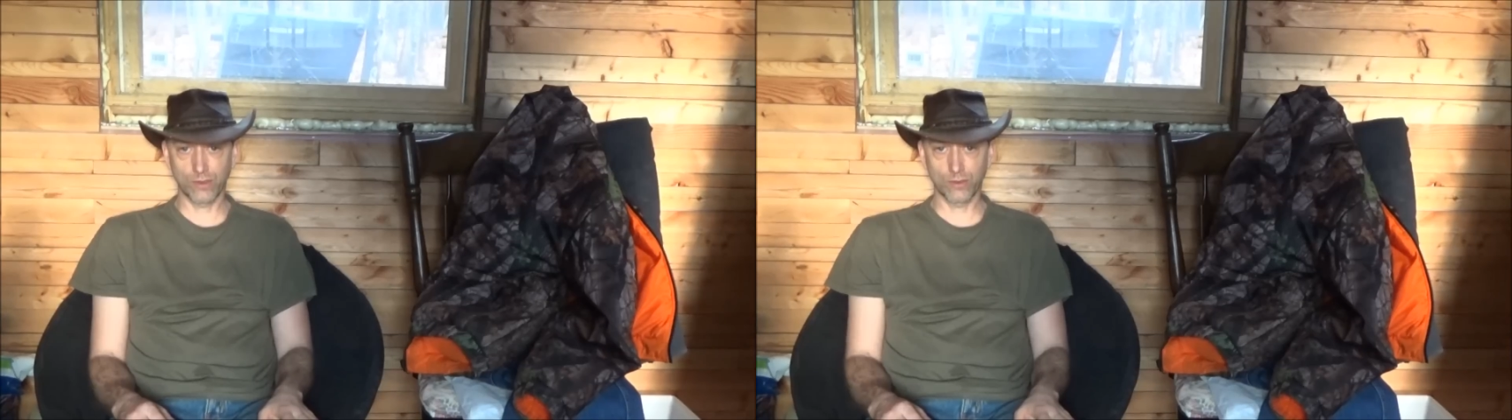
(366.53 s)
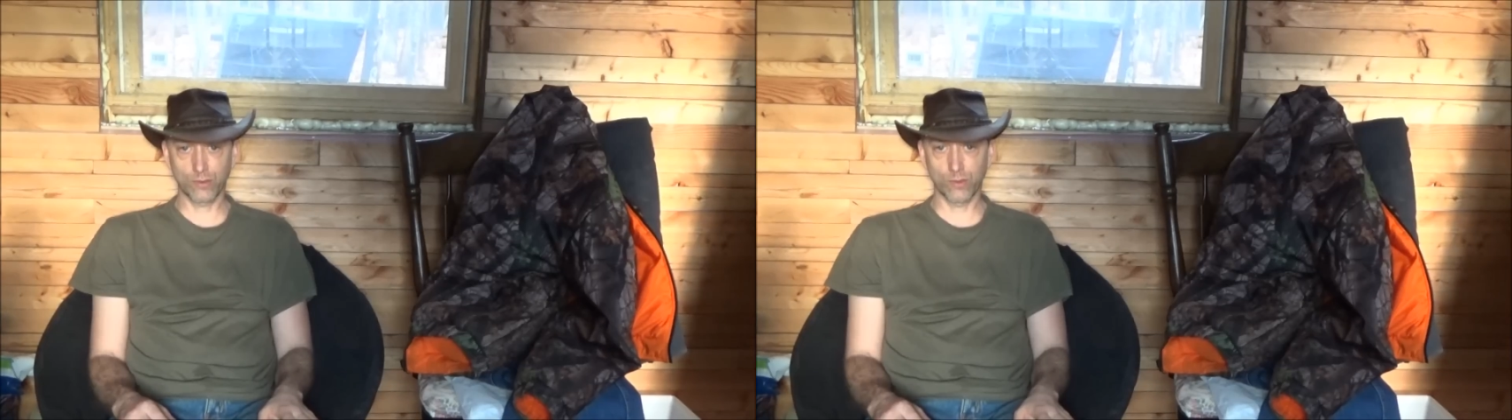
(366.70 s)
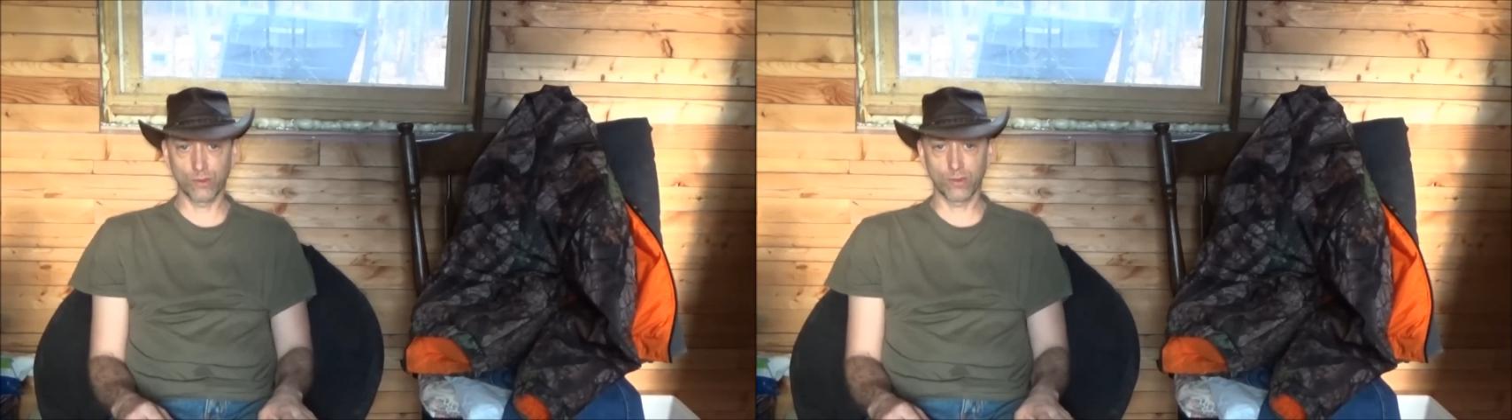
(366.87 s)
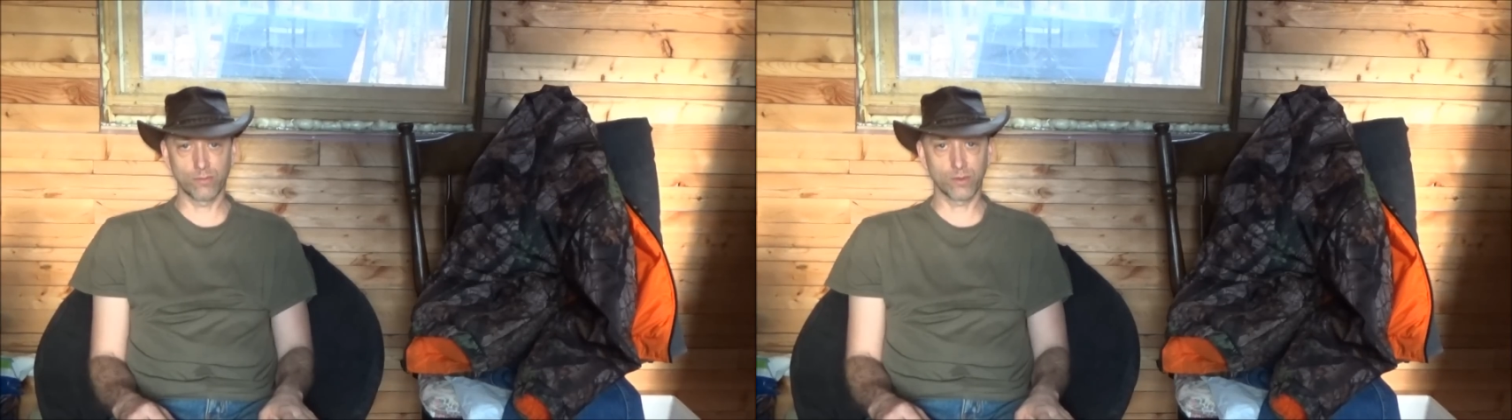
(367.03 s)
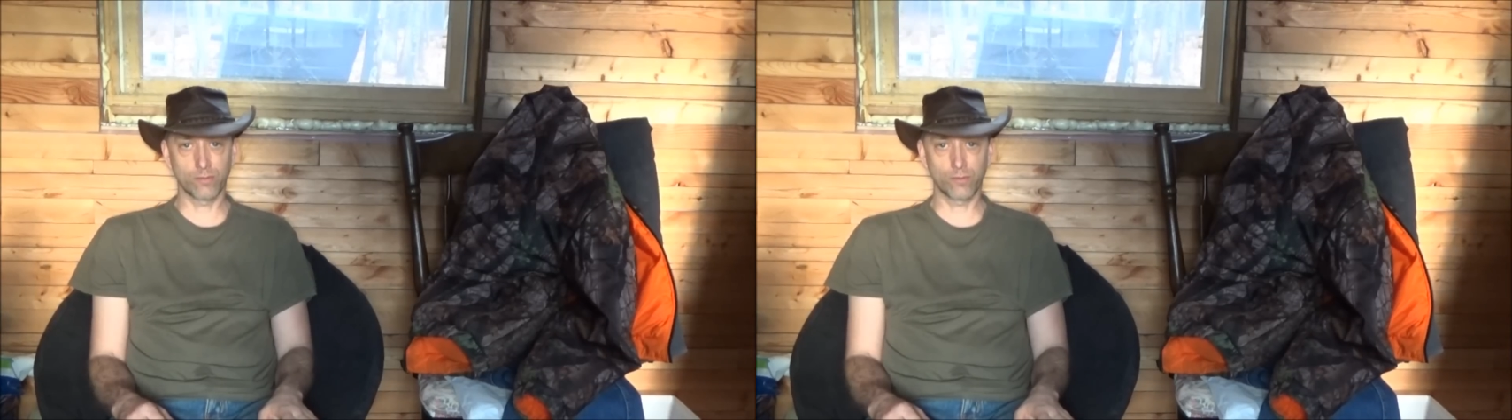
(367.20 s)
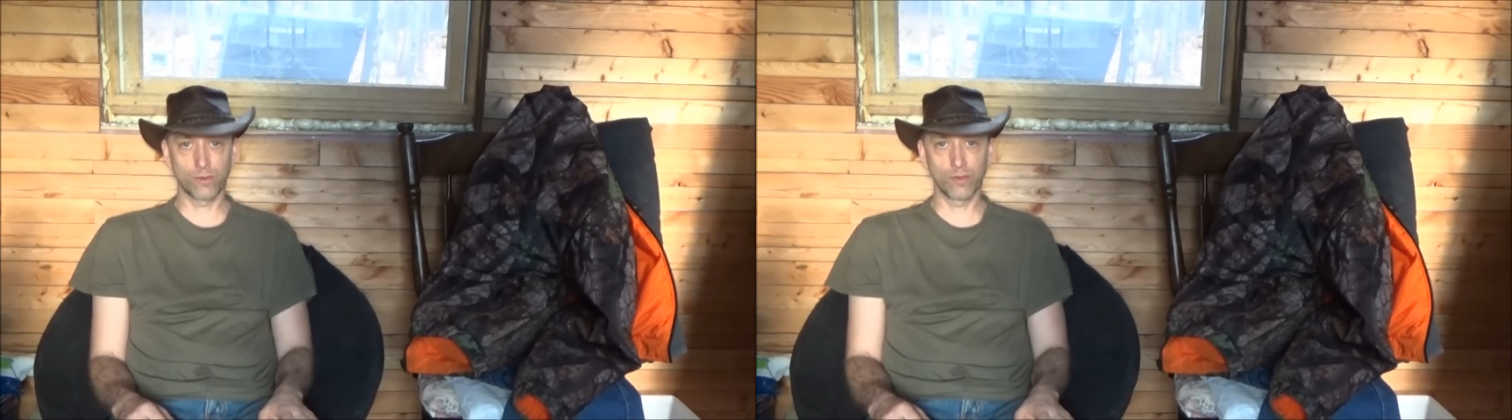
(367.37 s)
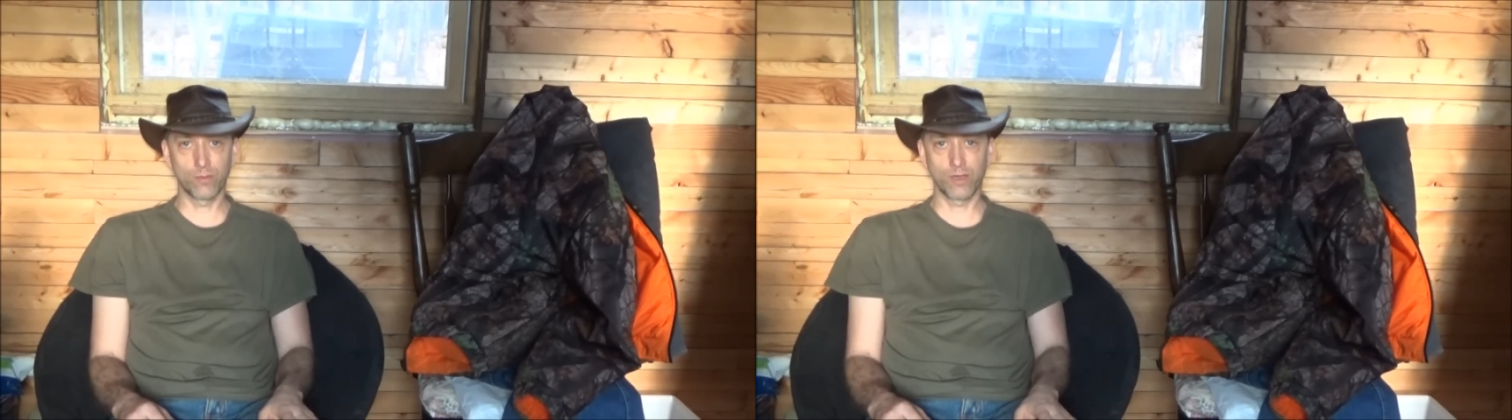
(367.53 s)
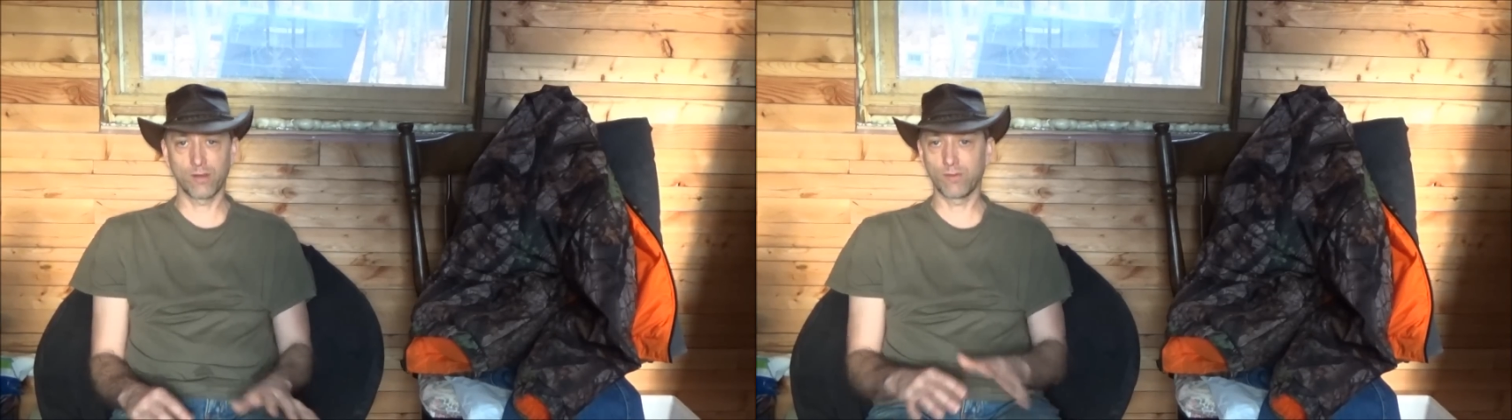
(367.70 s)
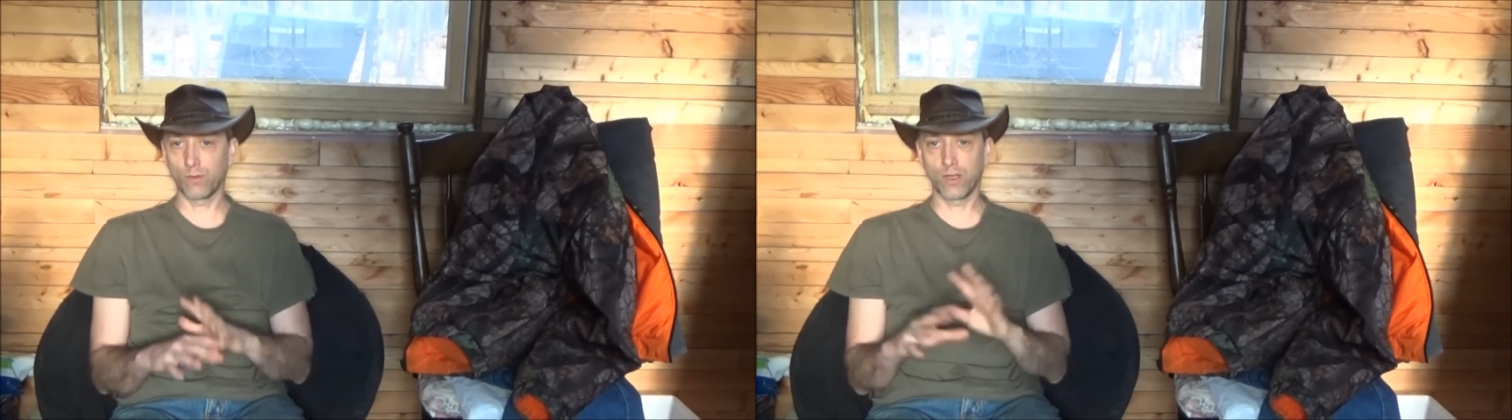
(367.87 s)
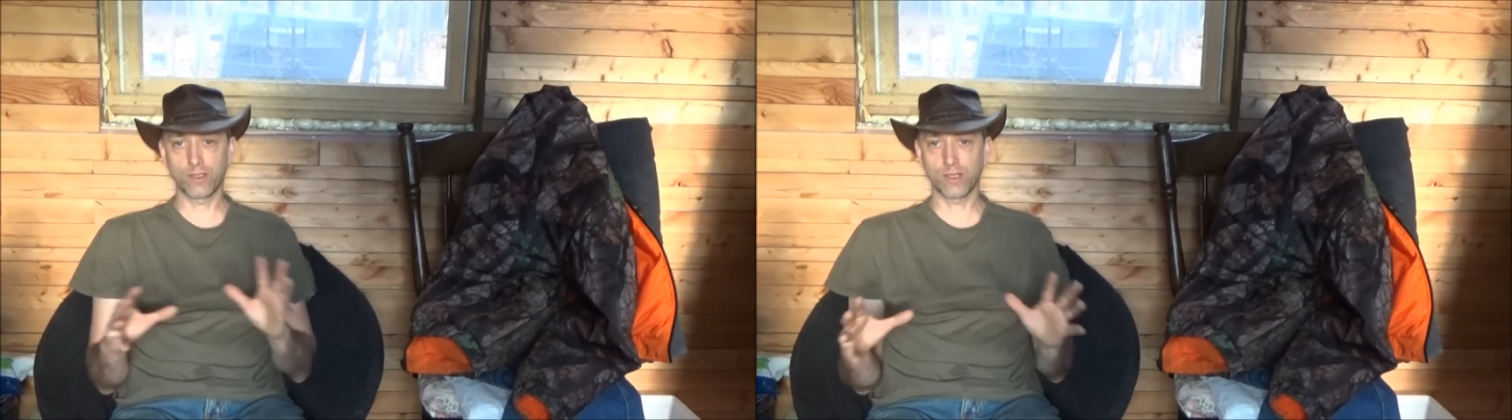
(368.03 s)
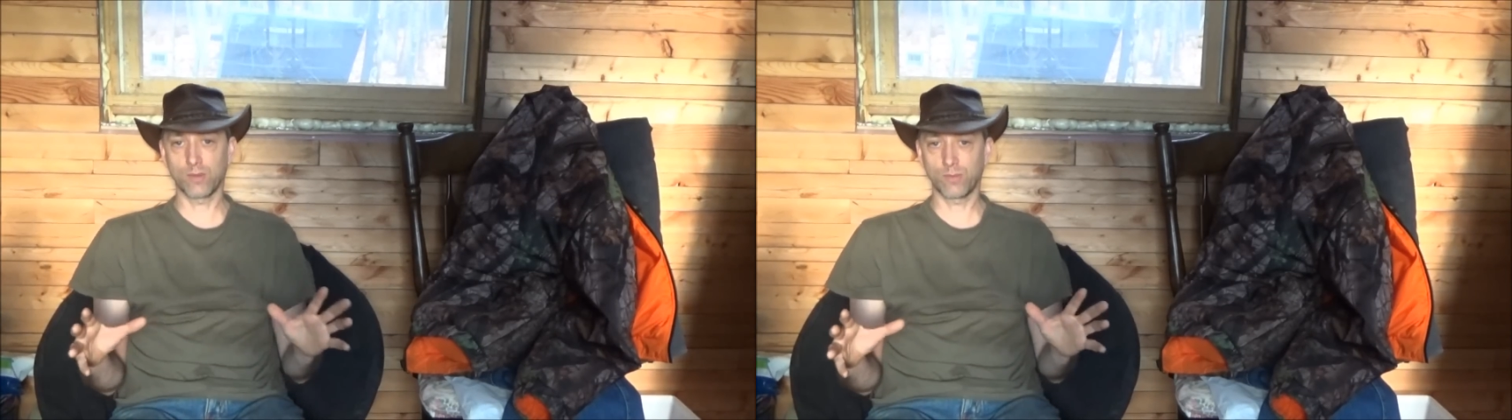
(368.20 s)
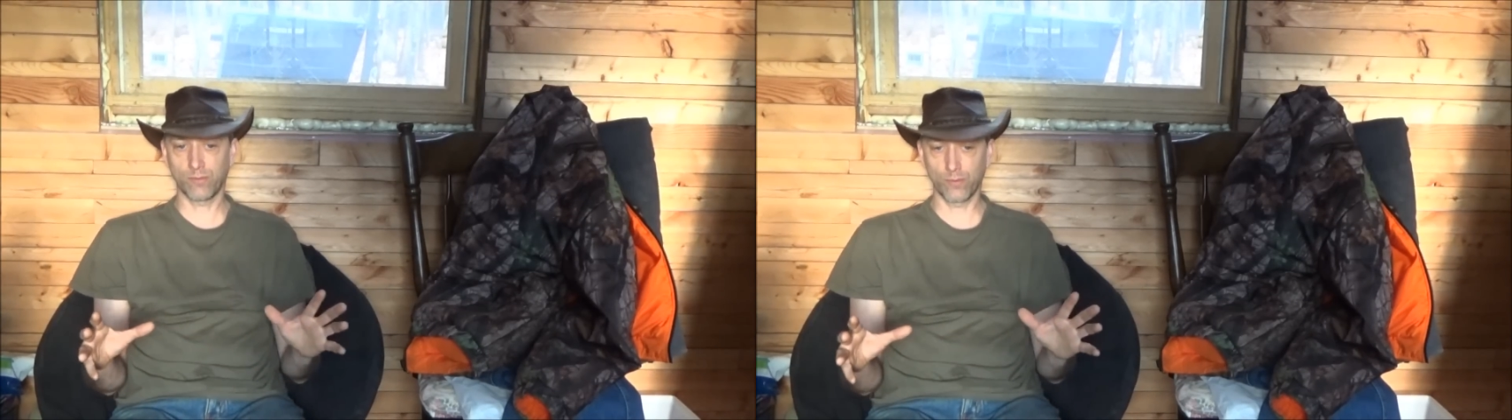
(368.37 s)
control over the forum in every way,
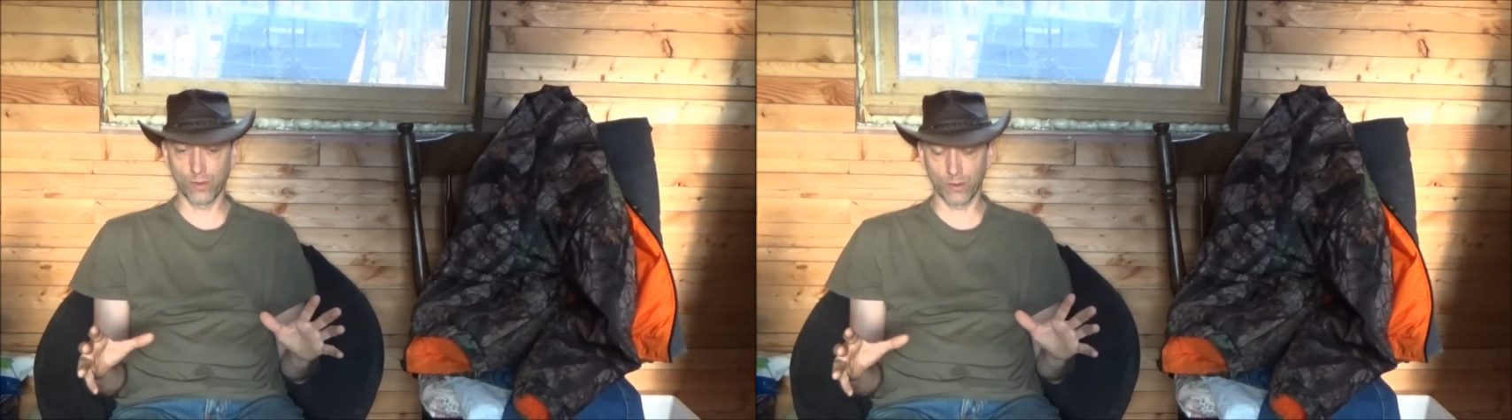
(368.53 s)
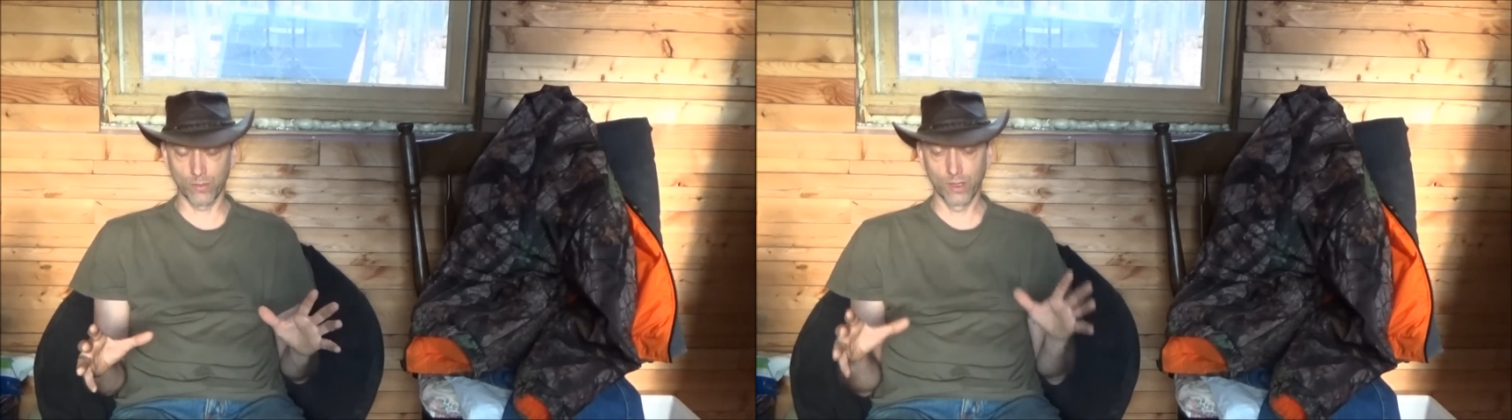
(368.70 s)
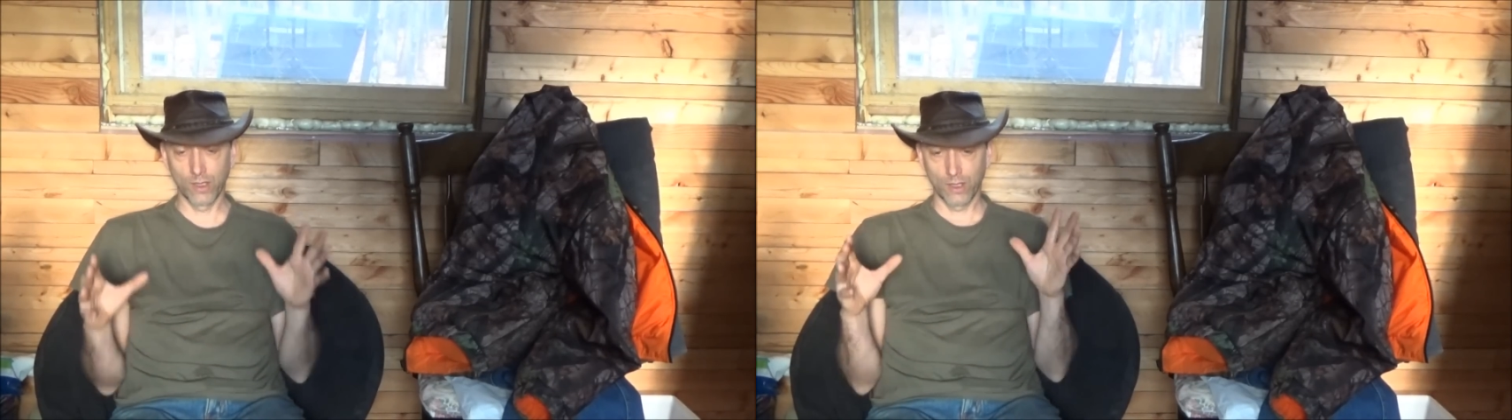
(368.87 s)
shape, and form.